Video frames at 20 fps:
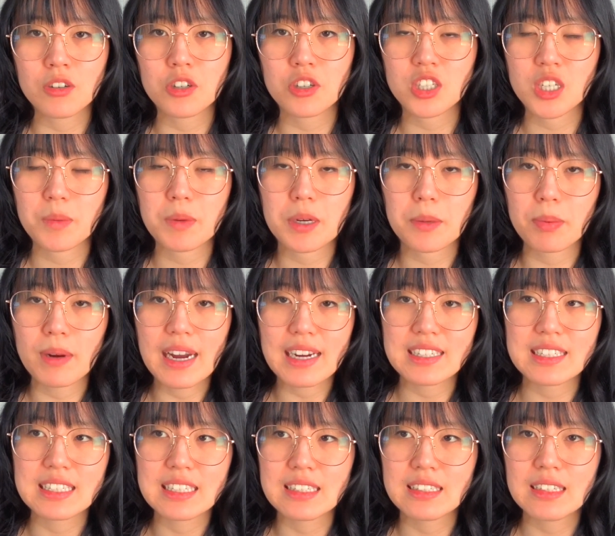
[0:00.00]
or distributed
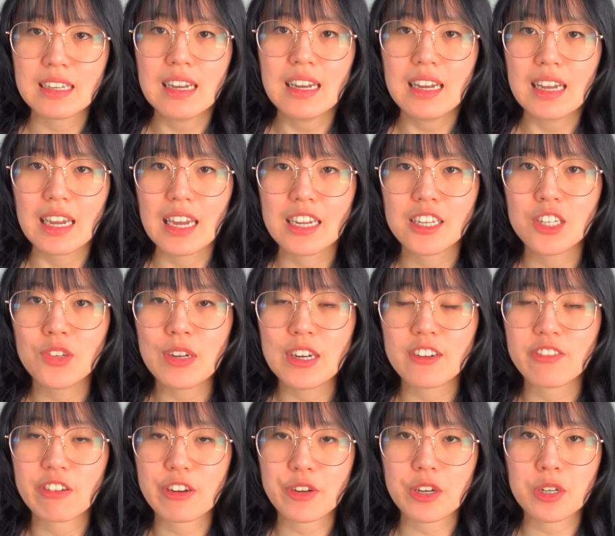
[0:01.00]
practice and doing
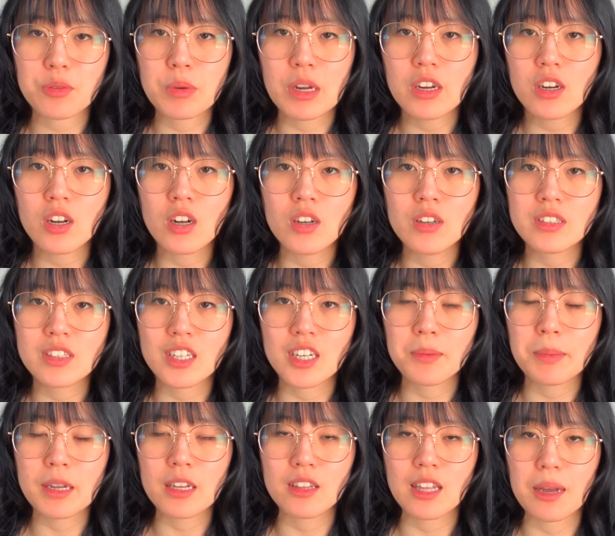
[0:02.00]
frequent recall is going to
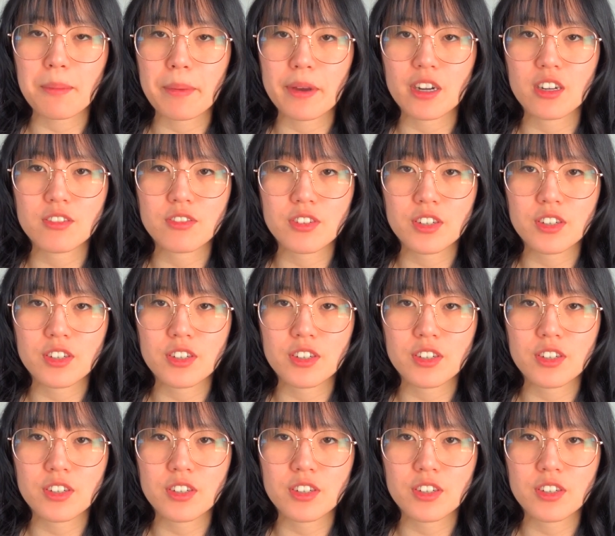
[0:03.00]
be a lot better